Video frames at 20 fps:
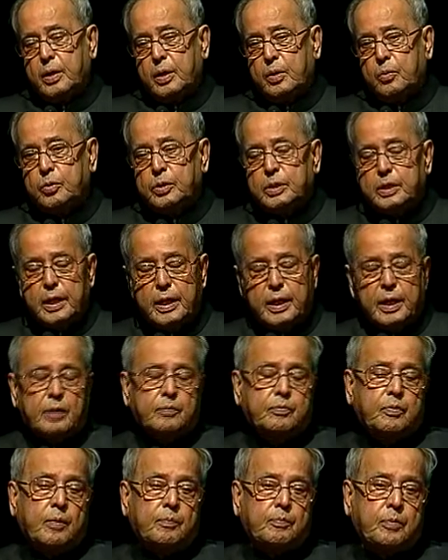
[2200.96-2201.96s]
with the
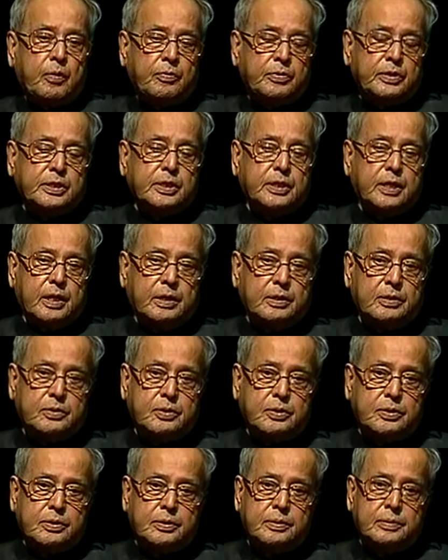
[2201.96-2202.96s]
help of professionals
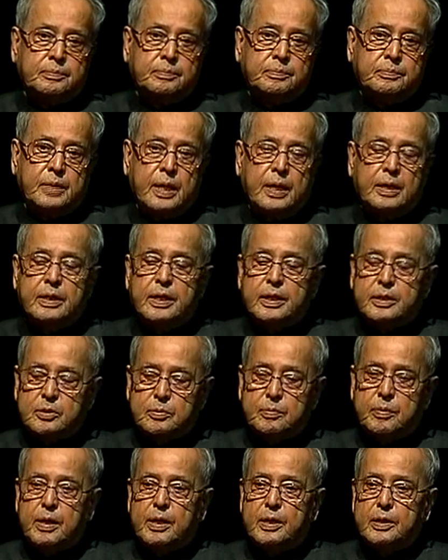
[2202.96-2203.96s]
and
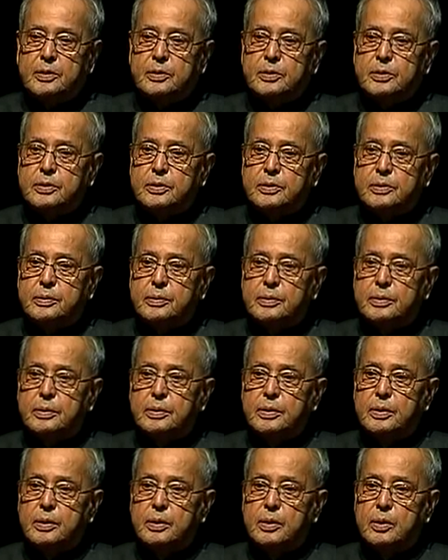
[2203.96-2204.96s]
experts,
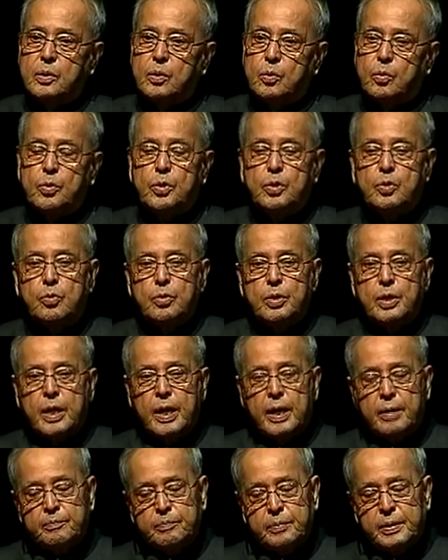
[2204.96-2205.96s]
which we
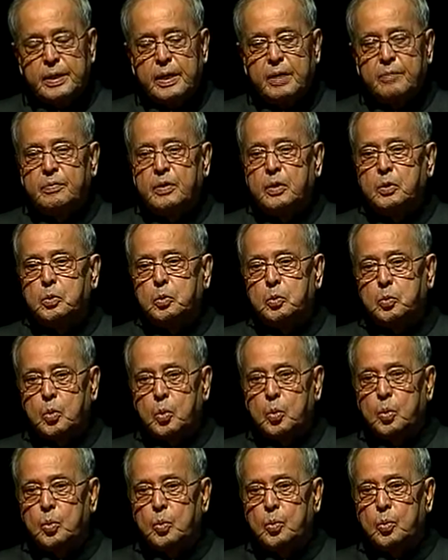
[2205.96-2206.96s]
have been able to
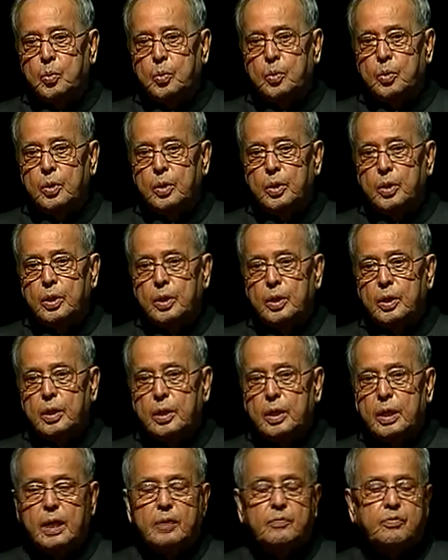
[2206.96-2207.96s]
do.
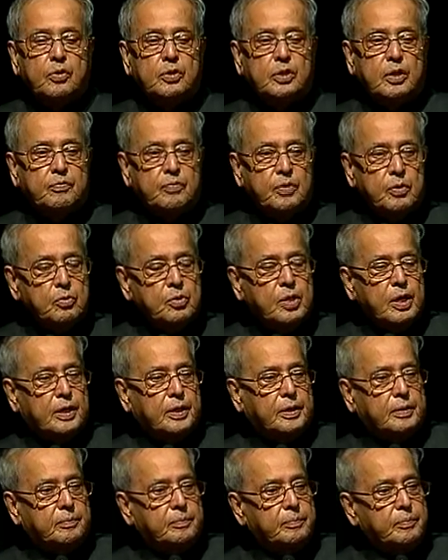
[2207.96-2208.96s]
And for the future,
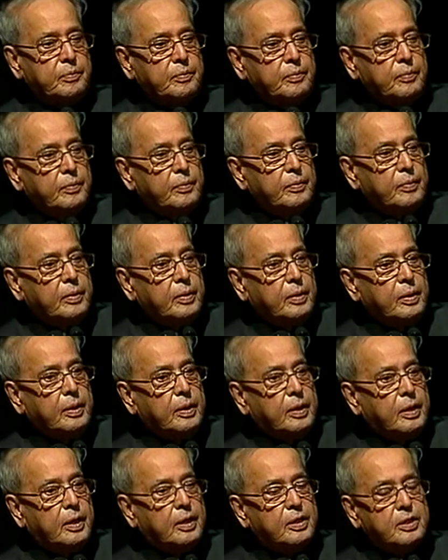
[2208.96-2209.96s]

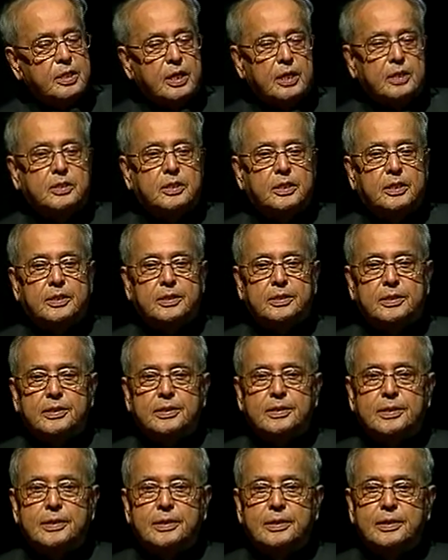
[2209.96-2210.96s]
researchers
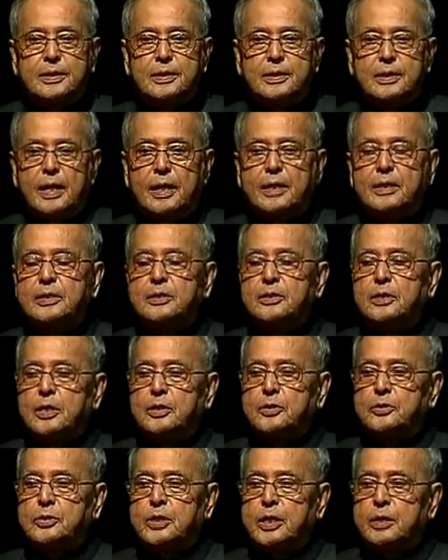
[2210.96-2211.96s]
and
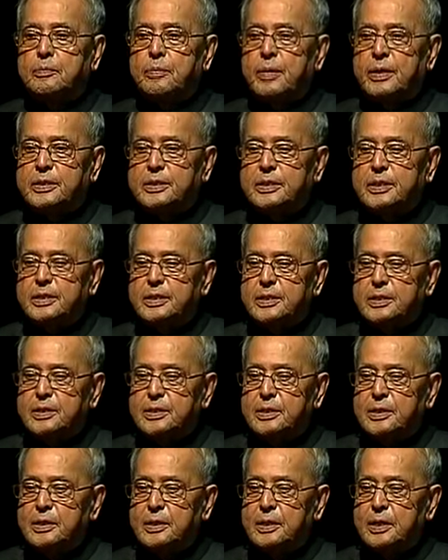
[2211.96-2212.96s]
interested persons,
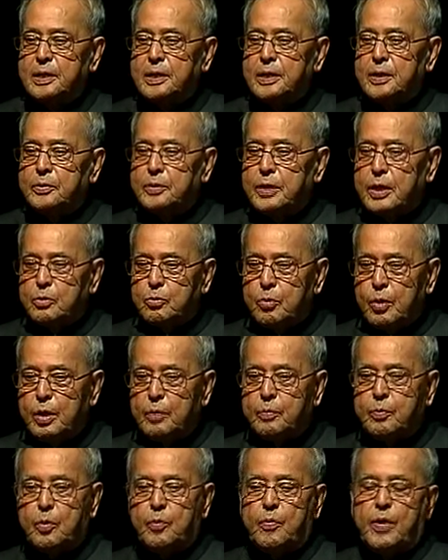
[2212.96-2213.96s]
this will
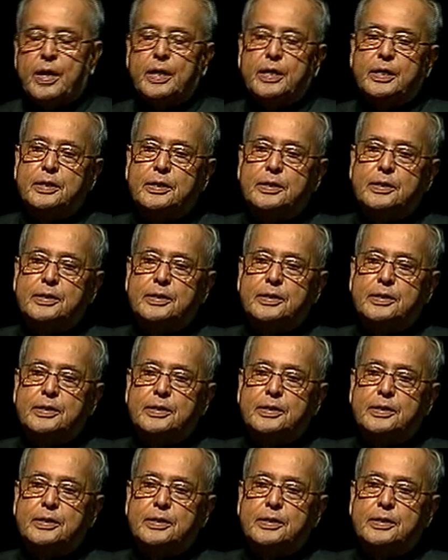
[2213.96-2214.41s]
provide